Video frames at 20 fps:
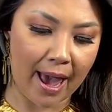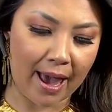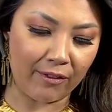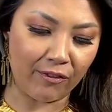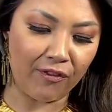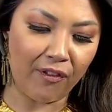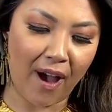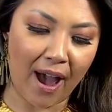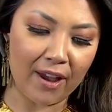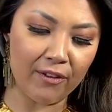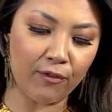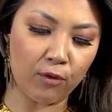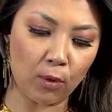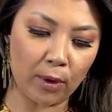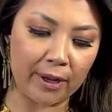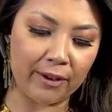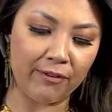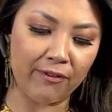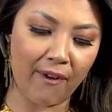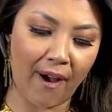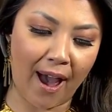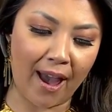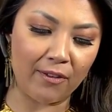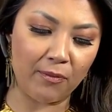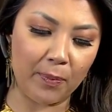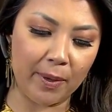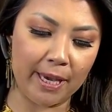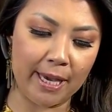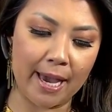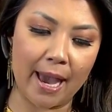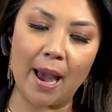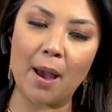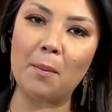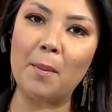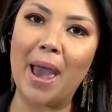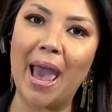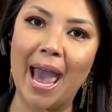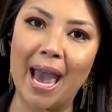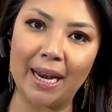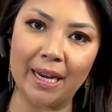at 5.45
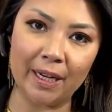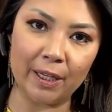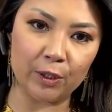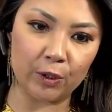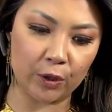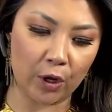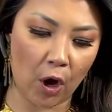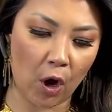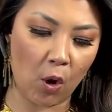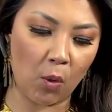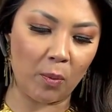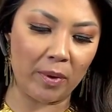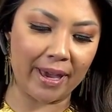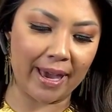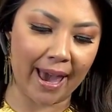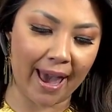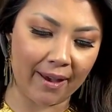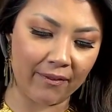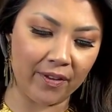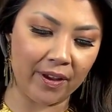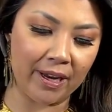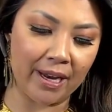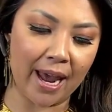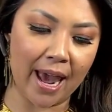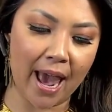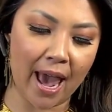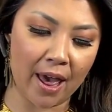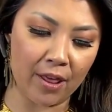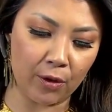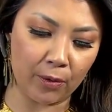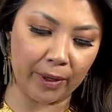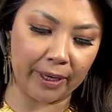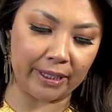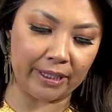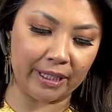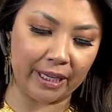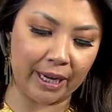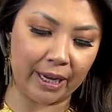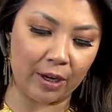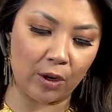p.m. at his home, Kevin
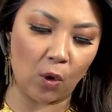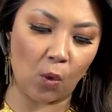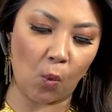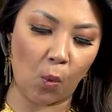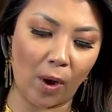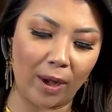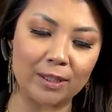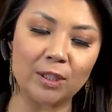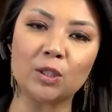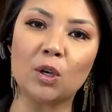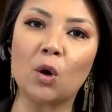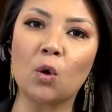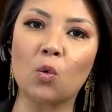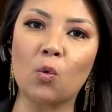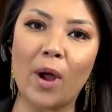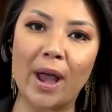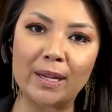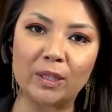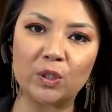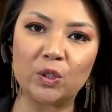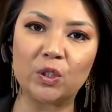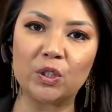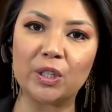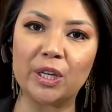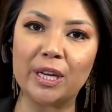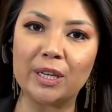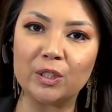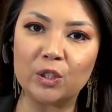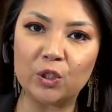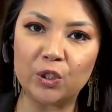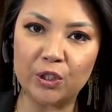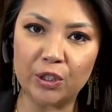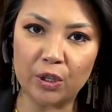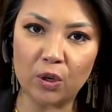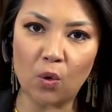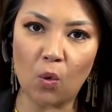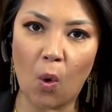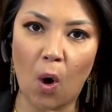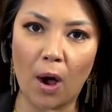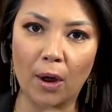Etherington was arrested in
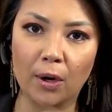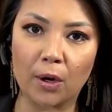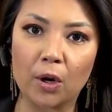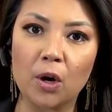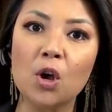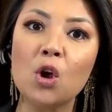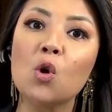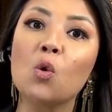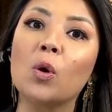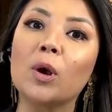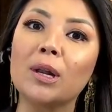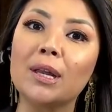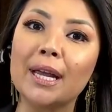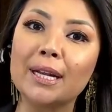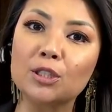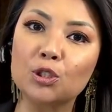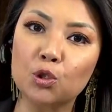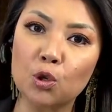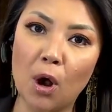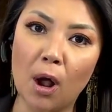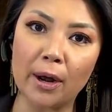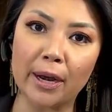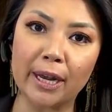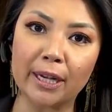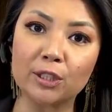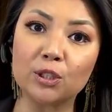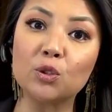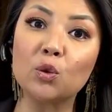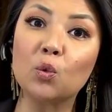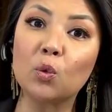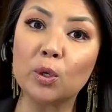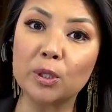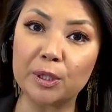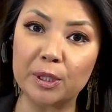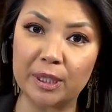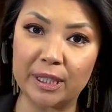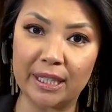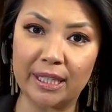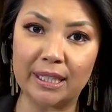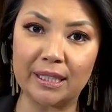Stillwater where electronics were
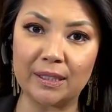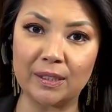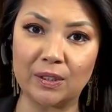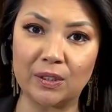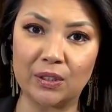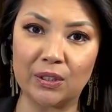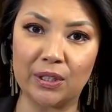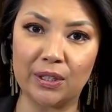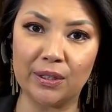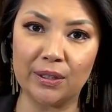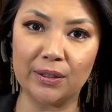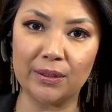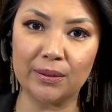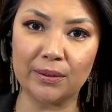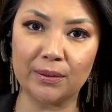seized.